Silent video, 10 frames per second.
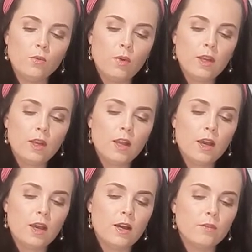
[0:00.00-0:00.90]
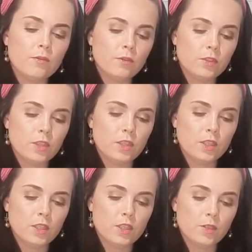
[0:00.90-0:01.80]
1.5
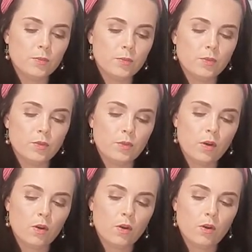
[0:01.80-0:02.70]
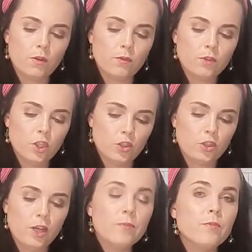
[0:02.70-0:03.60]
teaspoon of
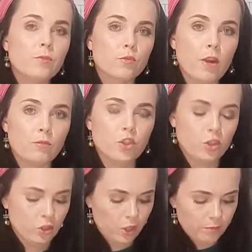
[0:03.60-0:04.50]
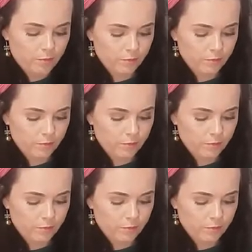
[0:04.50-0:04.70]
ginger, ground ginger.